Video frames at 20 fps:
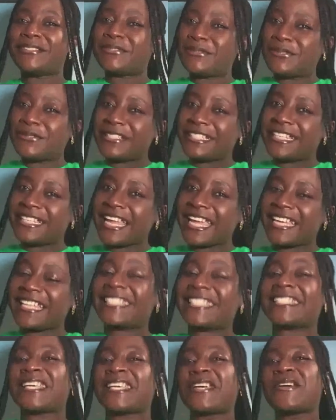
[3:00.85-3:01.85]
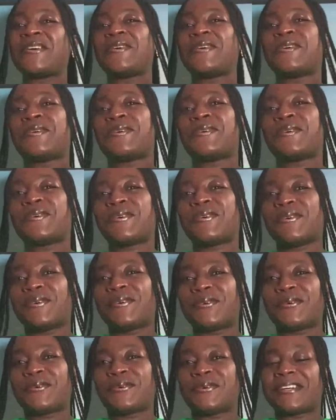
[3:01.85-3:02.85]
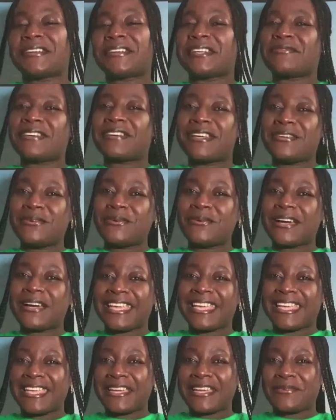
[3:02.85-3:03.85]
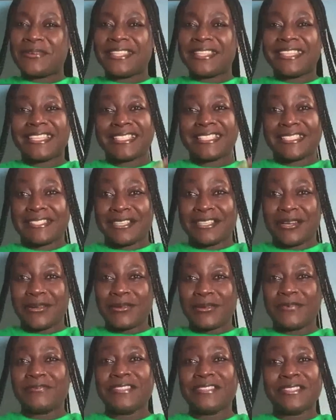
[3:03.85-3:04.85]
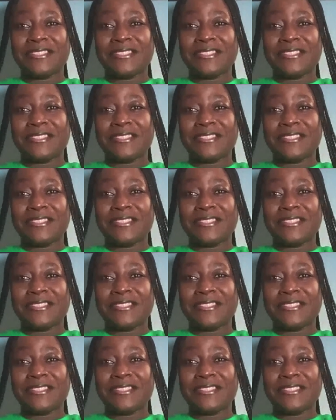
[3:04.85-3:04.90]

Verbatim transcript: Good night. Oh, wherever you are hearing this lovely,